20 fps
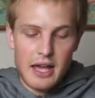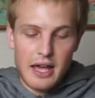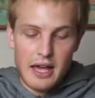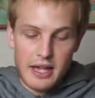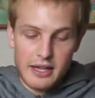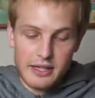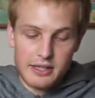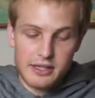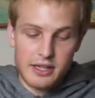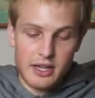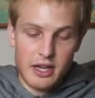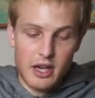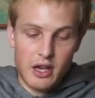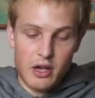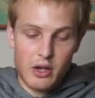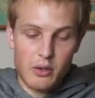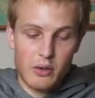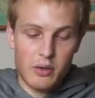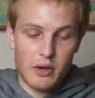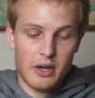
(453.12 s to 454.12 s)

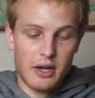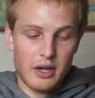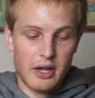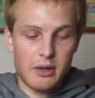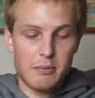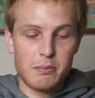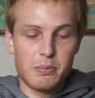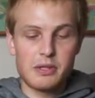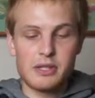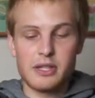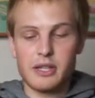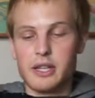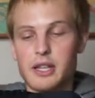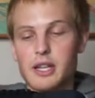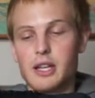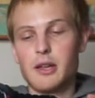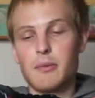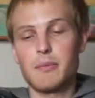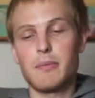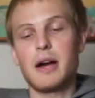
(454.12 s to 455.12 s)
ACO, in
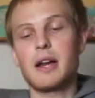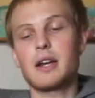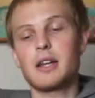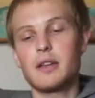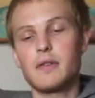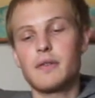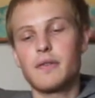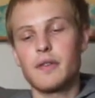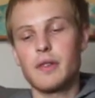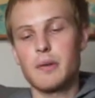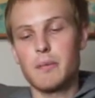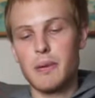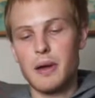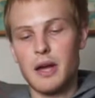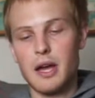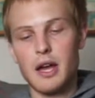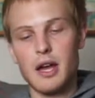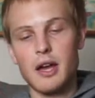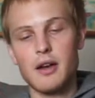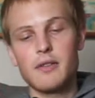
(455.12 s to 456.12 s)
particular Maddie for the
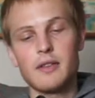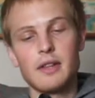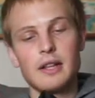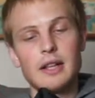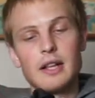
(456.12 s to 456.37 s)
pair.